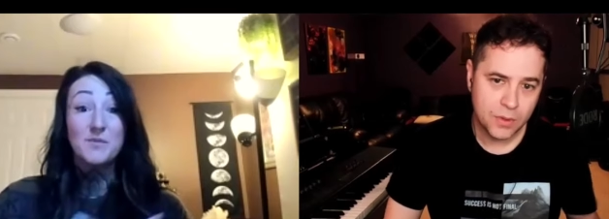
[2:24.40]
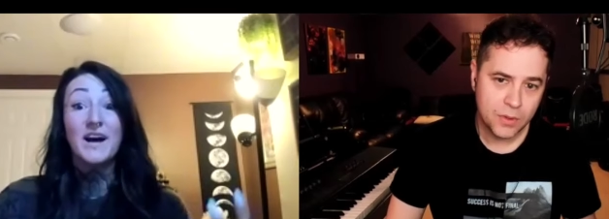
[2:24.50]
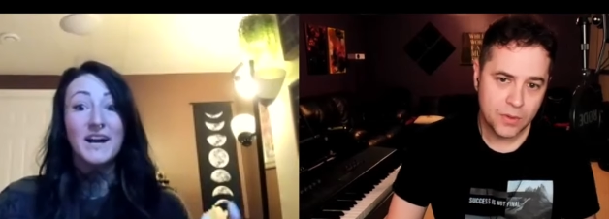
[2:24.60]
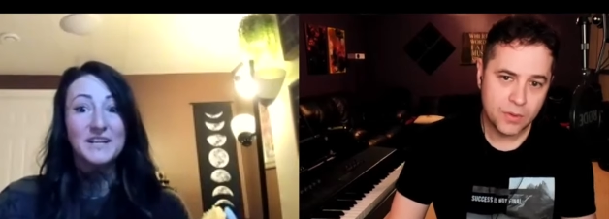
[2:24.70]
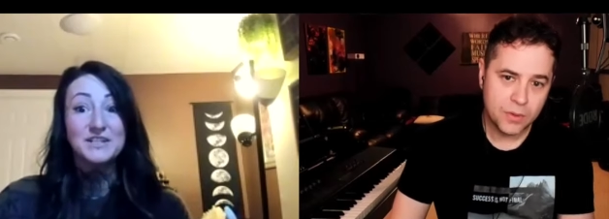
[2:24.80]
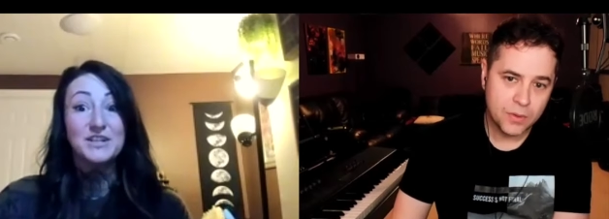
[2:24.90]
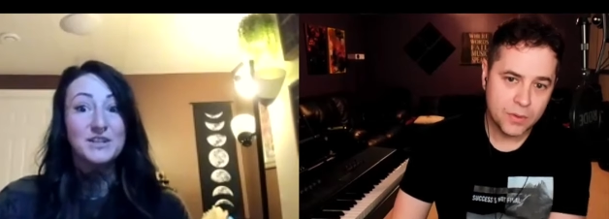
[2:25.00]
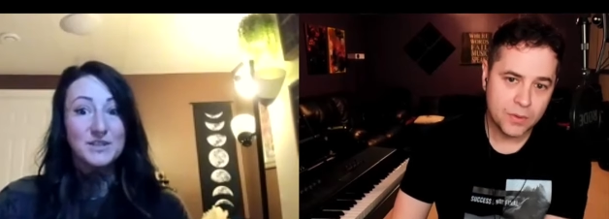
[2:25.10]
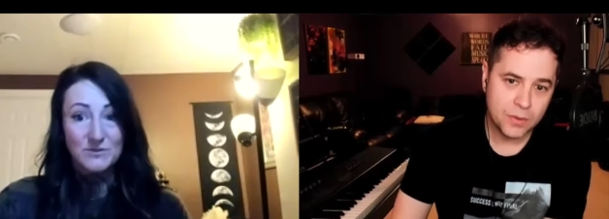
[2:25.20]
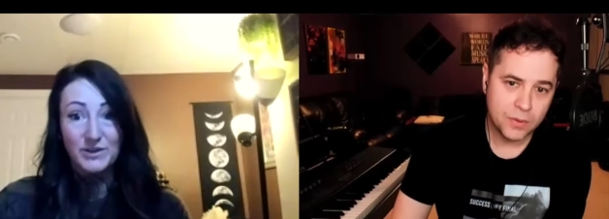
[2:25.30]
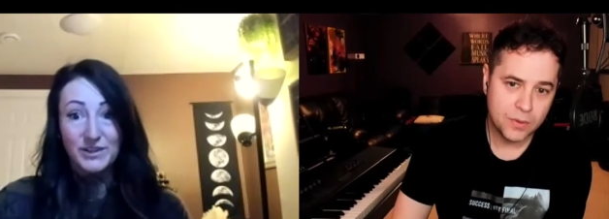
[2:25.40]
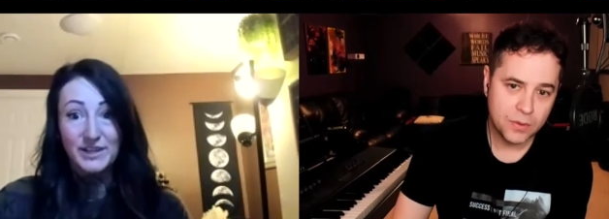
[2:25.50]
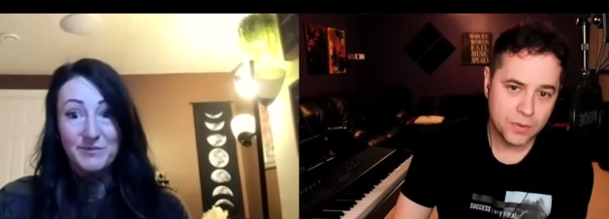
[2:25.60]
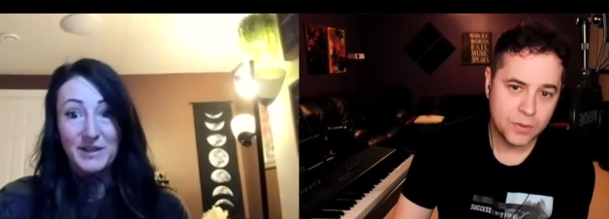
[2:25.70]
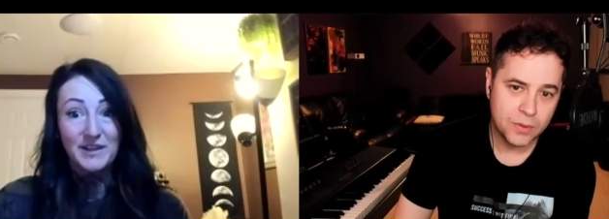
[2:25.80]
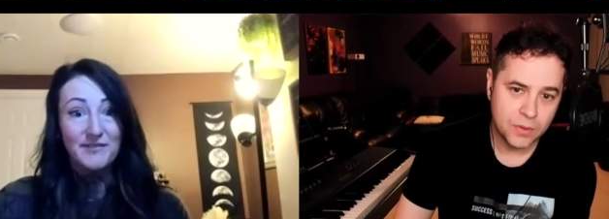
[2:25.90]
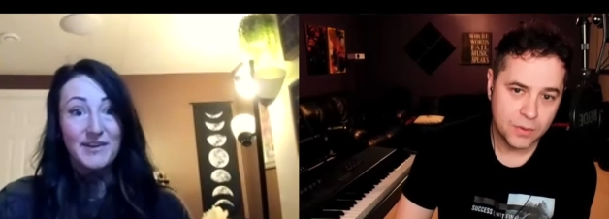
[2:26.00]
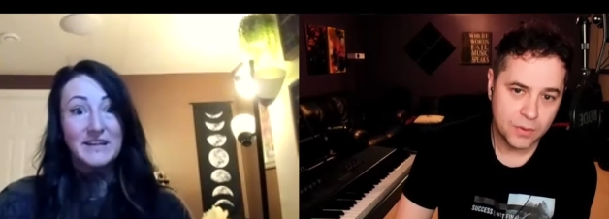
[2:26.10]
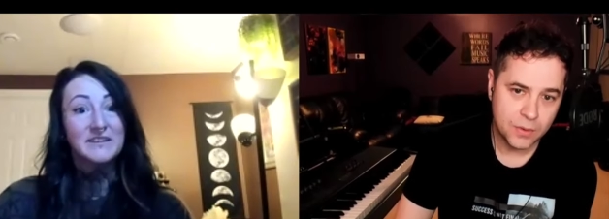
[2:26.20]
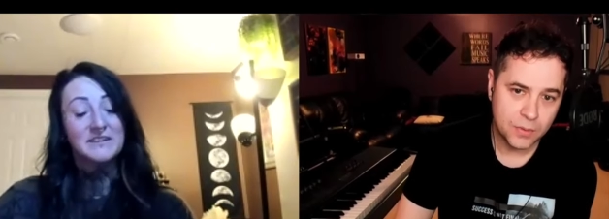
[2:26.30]
Speaker 1: applied to this world that we live in.
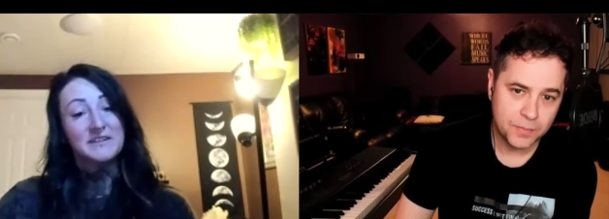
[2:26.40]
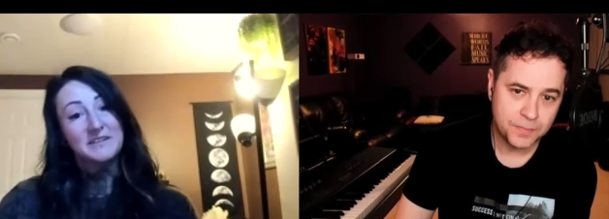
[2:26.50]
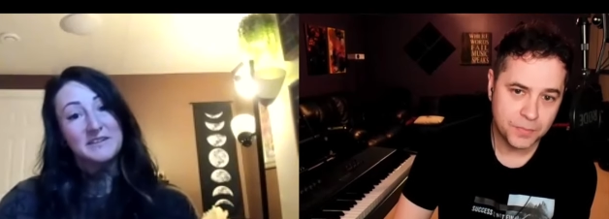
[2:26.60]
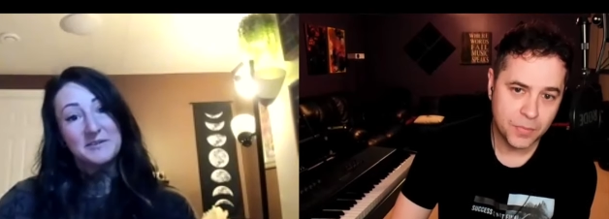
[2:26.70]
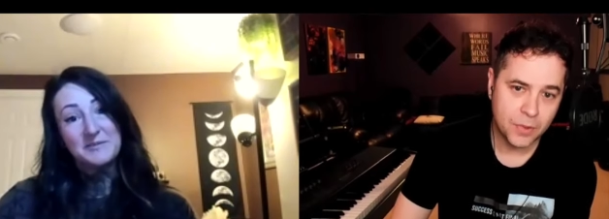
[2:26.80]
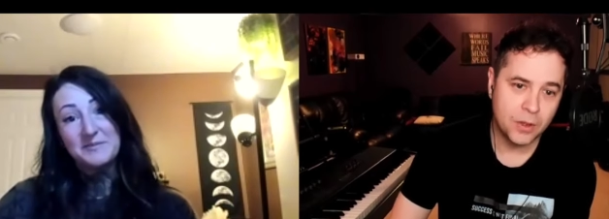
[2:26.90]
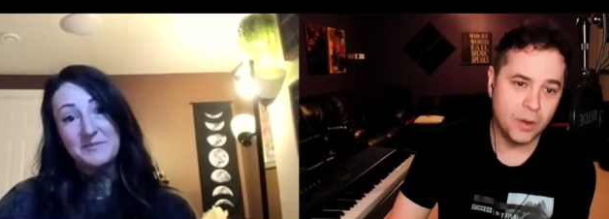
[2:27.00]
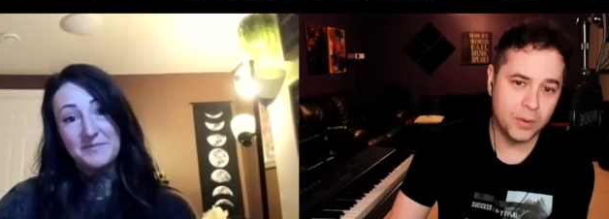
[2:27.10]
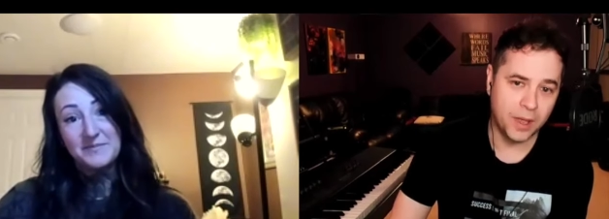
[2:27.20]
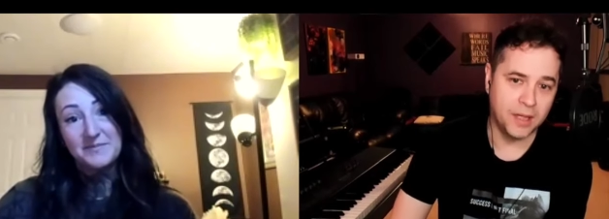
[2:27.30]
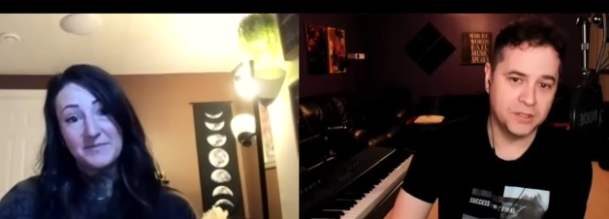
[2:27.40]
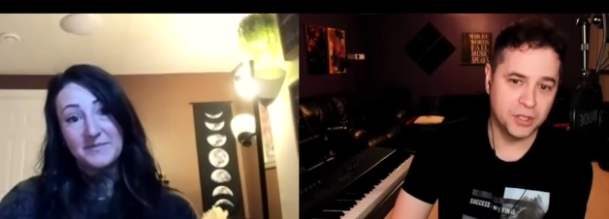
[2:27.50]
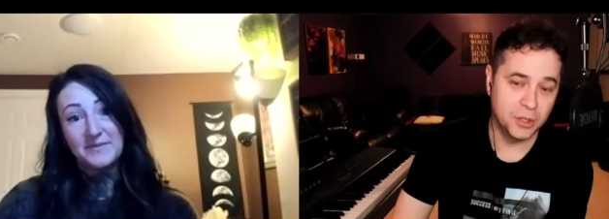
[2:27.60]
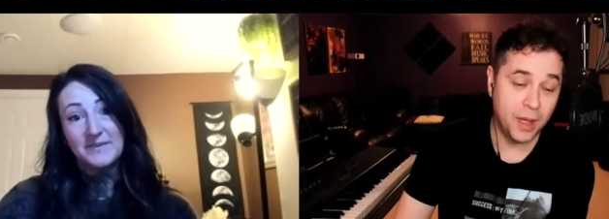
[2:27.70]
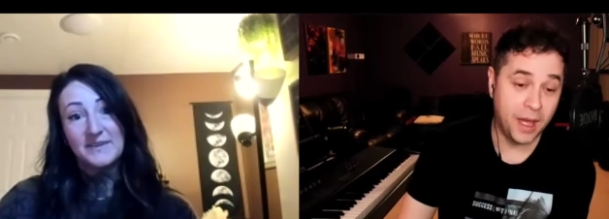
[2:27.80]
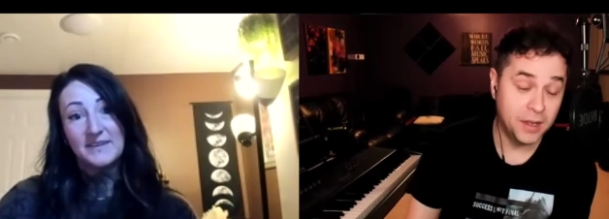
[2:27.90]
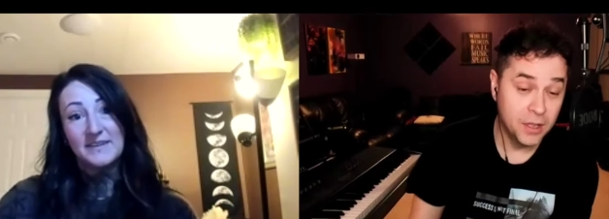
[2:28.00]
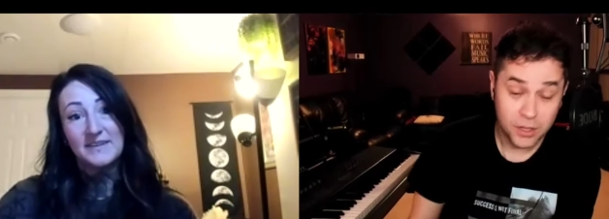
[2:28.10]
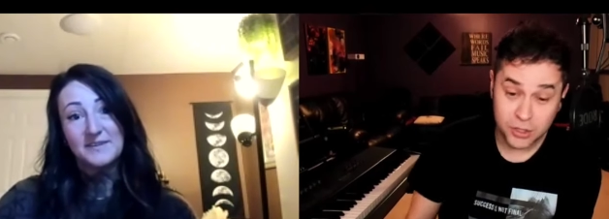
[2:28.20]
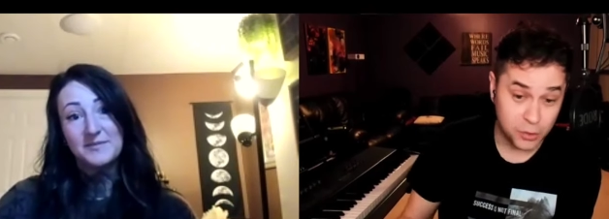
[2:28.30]
Speaker 2: Okay. So you had,
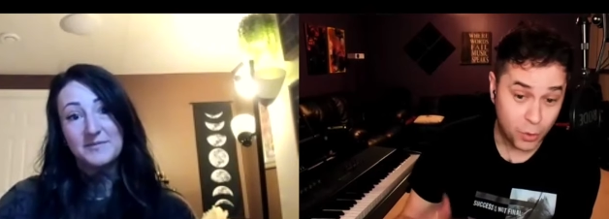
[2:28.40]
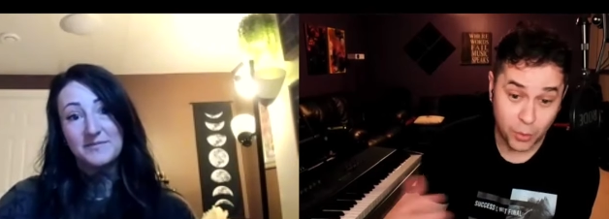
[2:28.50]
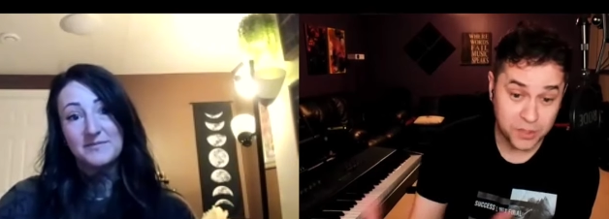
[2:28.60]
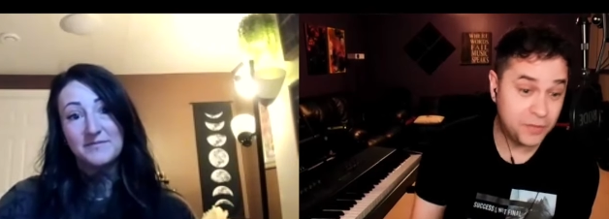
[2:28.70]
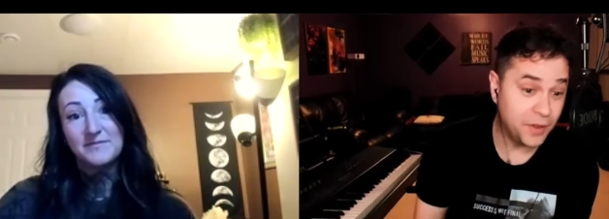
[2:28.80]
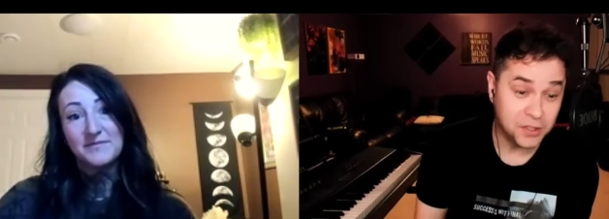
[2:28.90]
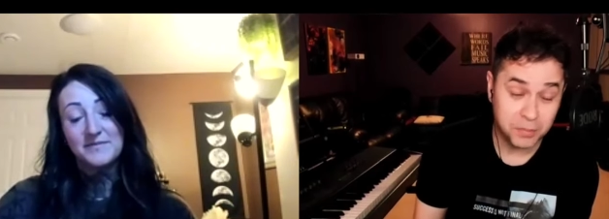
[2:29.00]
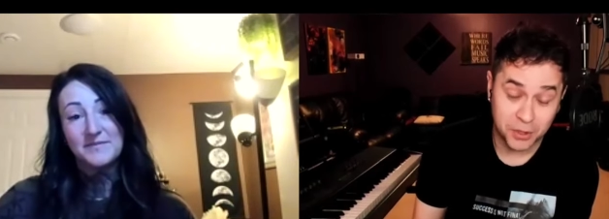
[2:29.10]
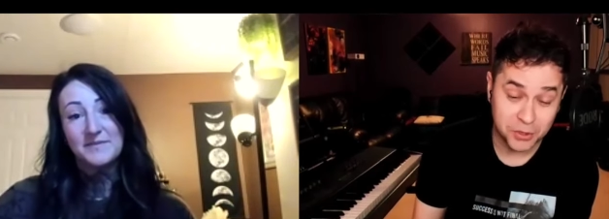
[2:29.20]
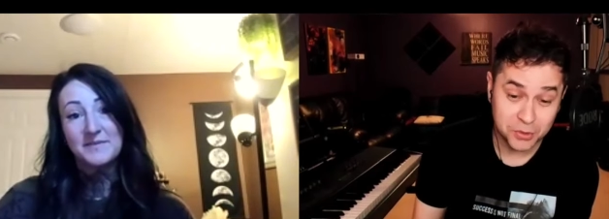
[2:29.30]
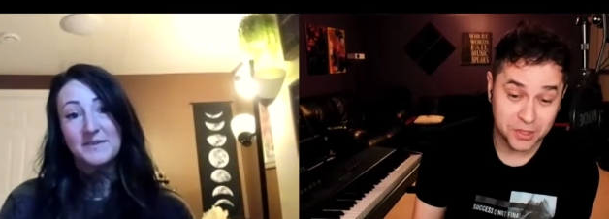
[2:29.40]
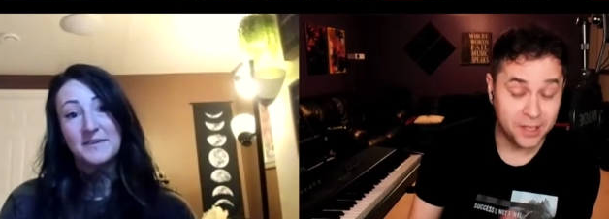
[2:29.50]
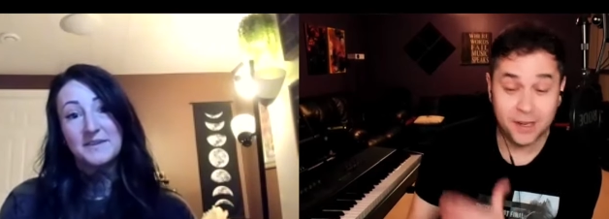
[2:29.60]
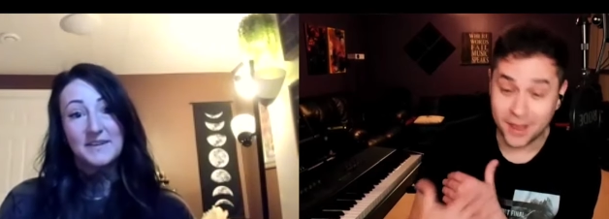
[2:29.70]
so you always felt spiritual as a kid,